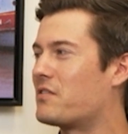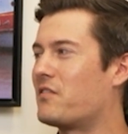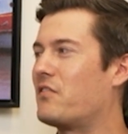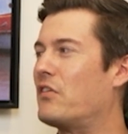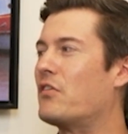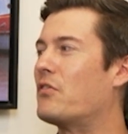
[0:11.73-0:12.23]

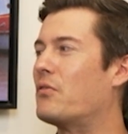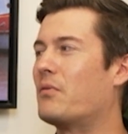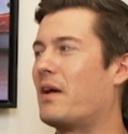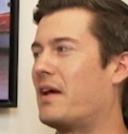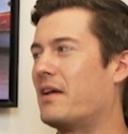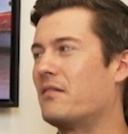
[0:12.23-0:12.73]
It's you
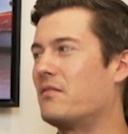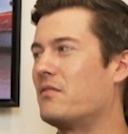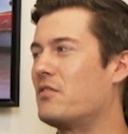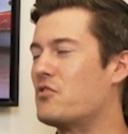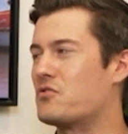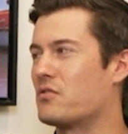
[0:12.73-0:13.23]
and
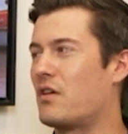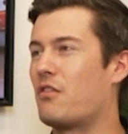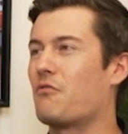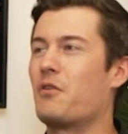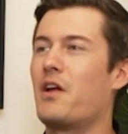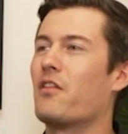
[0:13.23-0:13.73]
usually
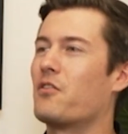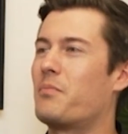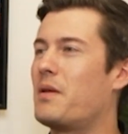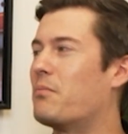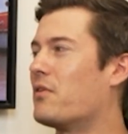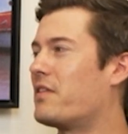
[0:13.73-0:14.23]
3 other
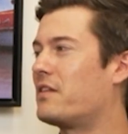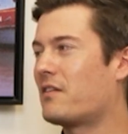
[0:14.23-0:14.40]
people at the